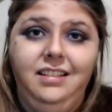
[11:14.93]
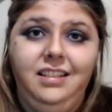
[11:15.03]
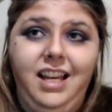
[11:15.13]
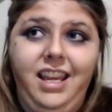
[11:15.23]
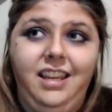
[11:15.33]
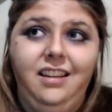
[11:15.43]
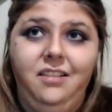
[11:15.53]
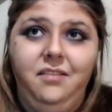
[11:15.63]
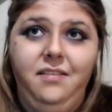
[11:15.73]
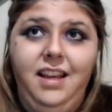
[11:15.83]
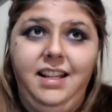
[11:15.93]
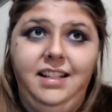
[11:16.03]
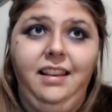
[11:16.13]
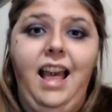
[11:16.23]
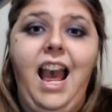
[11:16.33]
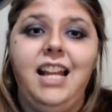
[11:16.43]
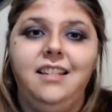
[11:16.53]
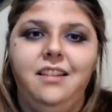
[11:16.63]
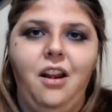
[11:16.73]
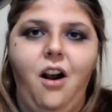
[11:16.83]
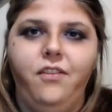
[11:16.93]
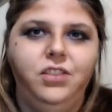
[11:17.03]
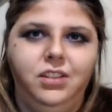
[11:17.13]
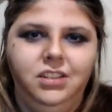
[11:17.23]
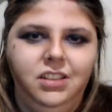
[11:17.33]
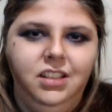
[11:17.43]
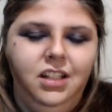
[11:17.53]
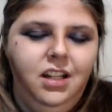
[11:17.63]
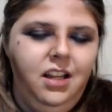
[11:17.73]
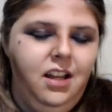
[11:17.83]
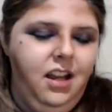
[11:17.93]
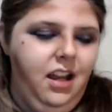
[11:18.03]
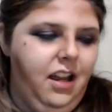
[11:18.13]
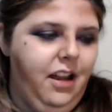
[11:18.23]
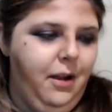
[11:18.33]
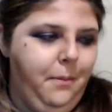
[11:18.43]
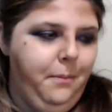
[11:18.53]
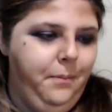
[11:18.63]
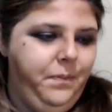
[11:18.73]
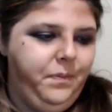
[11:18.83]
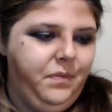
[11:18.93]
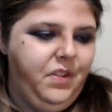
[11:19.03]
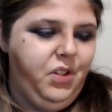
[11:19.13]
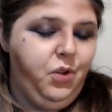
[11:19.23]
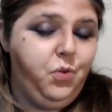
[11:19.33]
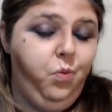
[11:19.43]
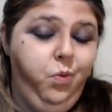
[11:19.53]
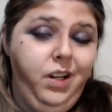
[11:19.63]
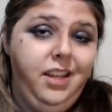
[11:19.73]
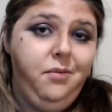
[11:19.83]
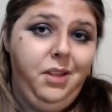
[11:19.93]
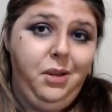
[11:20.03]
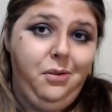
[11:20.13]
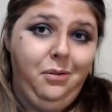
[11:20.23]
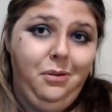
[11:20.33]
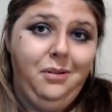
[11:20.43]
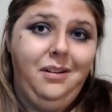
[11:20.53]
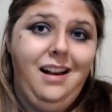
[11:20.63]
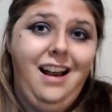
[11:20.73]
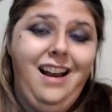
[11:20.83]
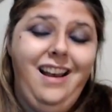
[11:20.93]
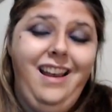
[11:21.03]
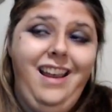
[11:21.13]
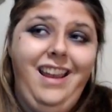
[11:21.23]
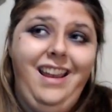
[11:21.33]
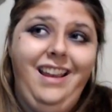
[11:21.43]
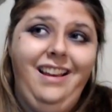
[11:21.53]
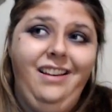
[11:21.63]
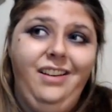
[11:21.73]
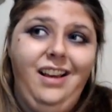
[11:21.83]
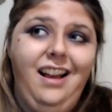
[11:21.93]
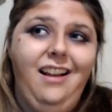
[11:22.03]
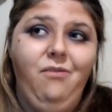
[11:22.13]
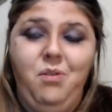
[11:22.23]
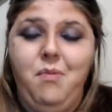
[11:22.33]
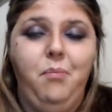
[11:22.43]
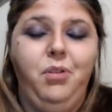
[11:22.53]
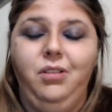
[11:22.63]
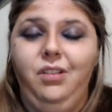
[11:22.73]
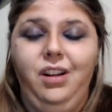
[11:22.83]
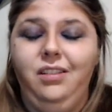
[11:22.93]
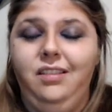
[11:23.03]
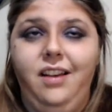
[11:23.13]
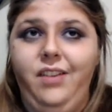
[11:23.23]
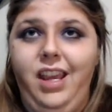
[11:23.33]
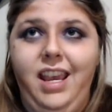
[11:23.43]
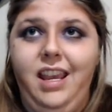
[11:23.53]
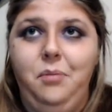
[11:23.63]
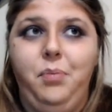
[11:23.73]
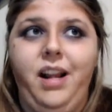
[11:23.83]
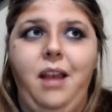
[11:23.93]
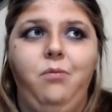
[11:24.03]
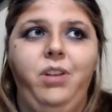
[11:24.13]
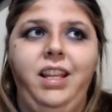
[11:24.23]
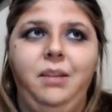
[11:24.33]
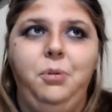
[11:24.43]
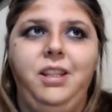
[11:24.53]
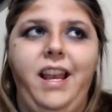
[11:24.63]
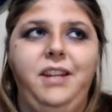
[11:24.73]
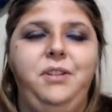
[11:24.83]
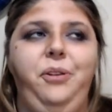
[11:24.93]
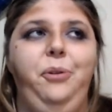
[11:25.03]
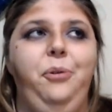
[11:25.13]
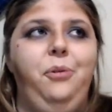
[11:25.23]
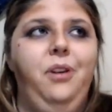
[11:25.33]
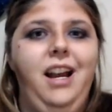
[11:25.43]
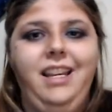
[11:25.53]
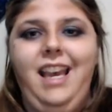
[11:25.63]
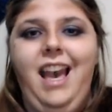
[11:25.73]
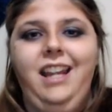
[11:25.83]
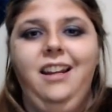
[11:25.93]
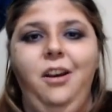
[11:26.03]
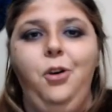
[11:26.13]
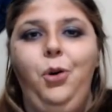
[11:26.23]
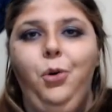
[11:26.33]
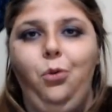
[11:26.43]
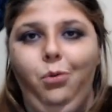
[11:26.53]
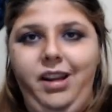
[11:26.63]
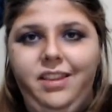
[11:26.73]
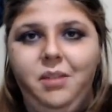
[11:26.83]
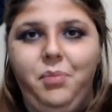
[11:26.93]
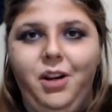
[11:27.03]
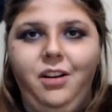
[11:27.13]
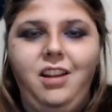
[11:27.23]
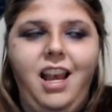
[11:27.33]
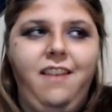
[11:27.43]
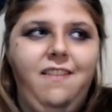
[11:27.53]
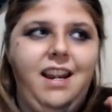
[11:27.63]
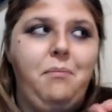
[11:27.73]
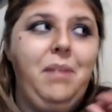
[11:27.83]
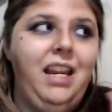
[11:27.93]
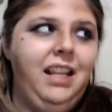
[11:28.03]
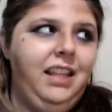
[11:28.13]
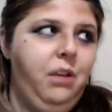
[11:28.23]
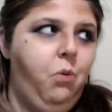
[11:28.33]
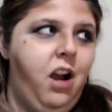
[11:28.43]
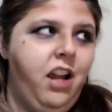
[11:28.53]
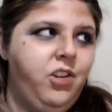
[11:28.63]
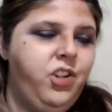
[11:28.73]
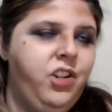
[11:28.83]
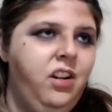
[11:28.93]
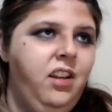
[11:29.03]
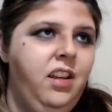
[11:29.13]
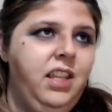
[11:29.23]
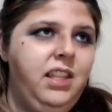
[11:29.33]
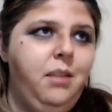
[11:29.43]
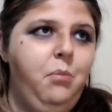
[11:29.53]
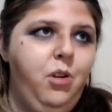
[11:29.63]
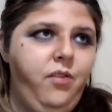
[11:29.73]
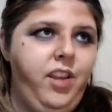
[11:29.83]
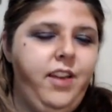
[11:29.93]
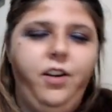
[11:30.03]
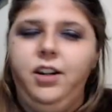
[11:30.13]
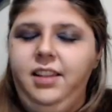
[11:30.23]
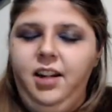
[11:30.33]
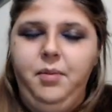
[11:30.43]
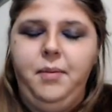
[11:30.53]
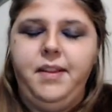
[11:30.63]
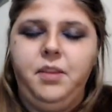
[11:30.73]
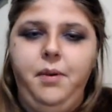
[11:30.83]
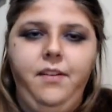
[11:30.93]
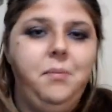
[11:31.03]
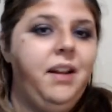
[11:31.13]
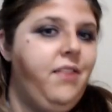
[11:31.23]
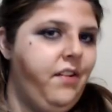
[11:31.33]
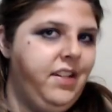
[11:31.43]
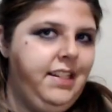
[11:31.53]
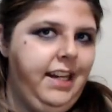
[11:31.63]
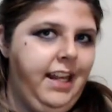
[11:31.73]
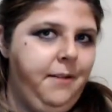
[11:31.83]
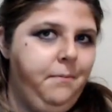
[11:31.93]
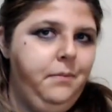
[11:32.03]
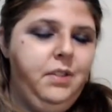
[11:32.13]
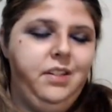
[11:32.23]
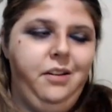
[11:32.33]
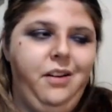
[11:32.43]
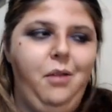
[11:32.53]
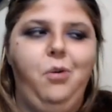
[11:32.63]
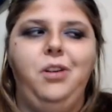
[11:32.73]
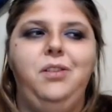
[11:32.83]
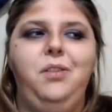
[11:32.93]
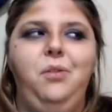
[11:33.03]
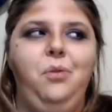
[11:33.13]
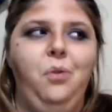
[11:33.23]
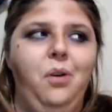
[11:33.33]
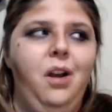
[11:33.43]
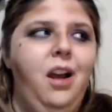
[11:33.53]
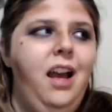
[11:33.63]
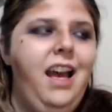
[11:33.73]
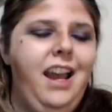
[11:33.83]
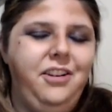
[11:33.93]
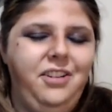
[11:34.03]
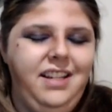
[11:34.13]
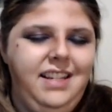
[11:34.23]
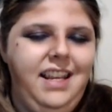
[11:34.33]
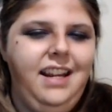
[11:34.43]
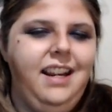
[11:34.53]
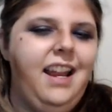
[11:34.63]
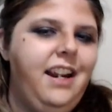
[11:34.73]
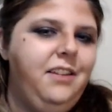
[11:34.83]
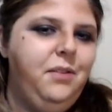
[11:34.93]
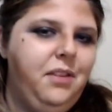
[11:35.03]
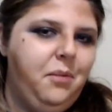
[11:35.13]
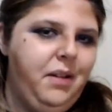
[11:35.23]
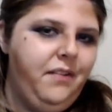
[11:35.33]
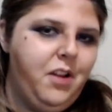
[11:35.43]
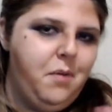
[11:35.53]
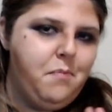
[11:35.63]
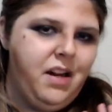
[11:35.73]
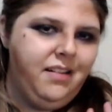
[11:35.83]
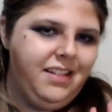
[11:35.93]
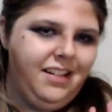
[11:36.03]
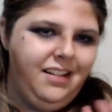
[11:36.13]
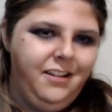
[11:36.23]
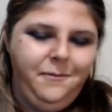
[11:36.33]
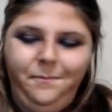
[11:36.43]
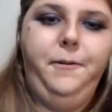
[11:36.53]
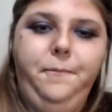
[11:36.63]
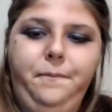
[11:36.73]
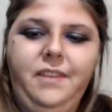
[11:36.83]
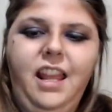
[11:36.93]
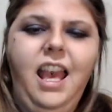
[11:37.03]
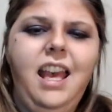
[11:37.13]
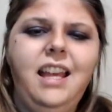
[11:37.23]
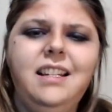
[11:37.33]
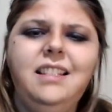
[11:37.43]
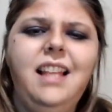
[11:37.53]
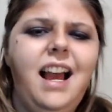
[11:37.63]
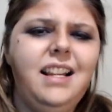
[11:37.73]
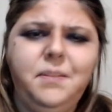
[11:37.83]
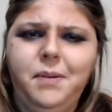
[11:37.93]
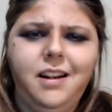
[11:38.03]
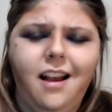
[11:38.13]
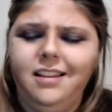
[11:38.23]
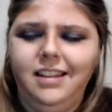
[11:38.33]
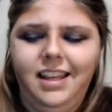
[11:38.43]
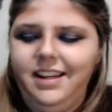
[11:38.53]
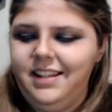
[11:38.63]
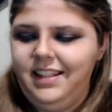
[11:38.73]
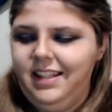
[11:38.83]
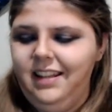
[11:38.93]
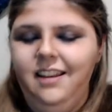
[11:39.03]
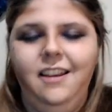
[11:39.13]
like his last novel um, so it's really really cool i remember loving it but i really would like to again read the book and then immediately watch the movie. I've heard a little bit about the movie, but I've never seen it. So I want to actually see it and kind of do a little bit of a comparison. And last but not least,